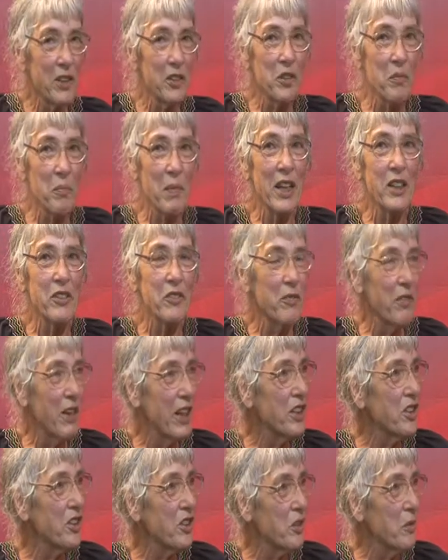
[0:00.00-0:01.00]
to
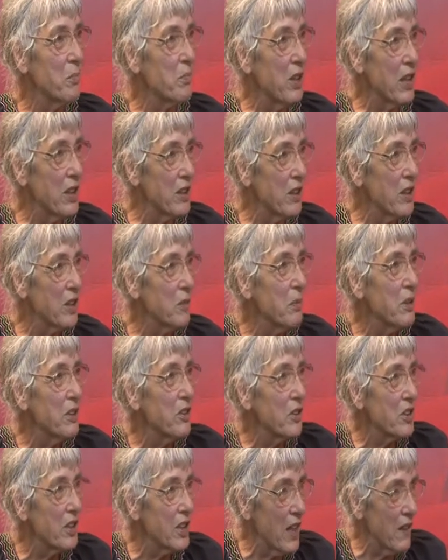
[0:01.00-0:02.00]
manufacture the presses, but
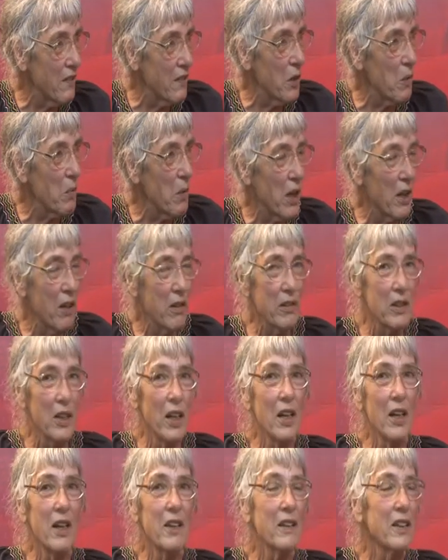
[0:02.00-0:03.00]
to send them out
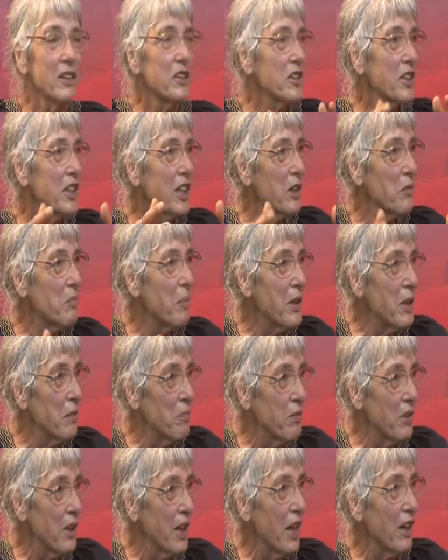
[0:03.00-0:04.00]
and to send
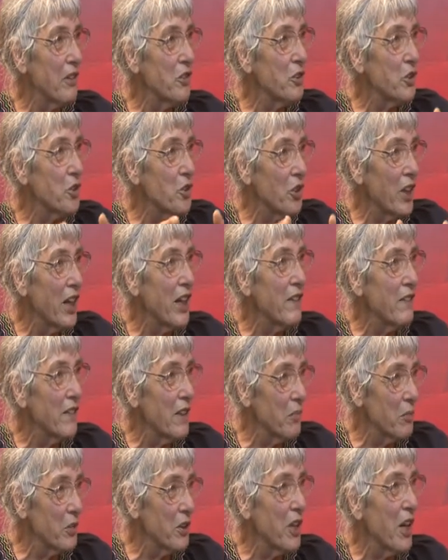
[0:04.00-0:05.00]
people out to train
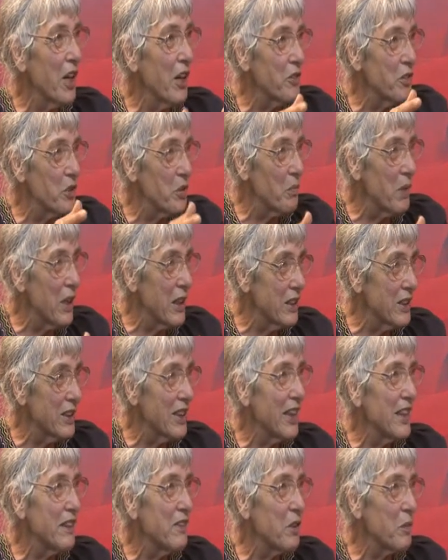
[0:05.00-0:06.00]
them on how to
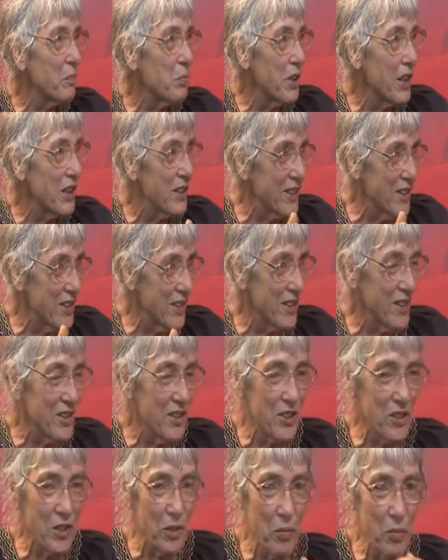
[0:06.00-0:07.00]
maintain the presses and
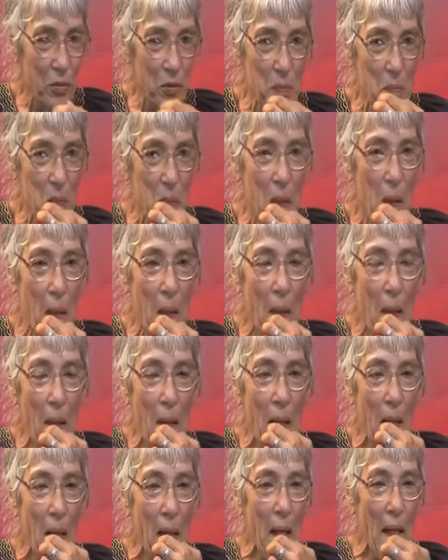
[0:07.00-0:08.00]
so on.
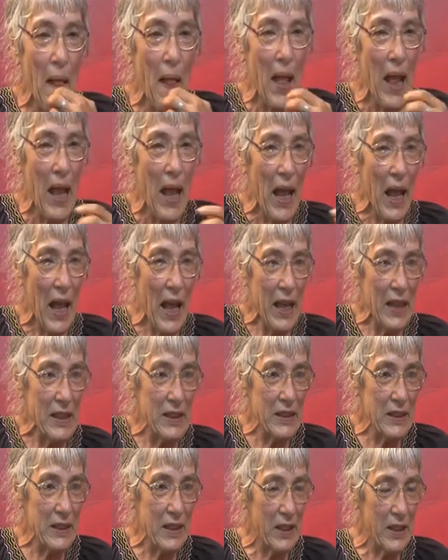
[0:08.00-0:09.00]

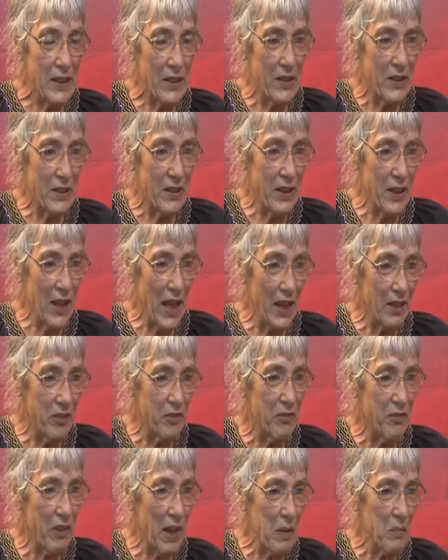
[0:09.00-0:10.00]
And that
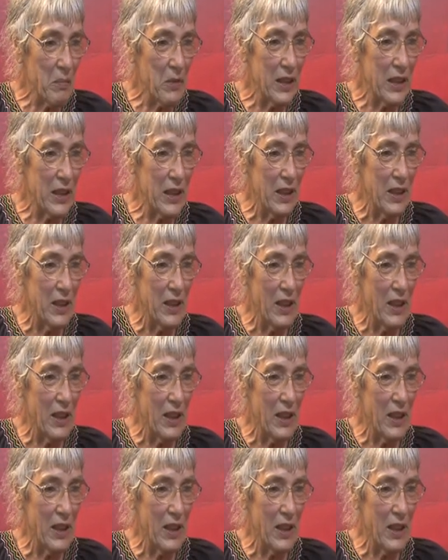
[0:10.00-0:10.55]
family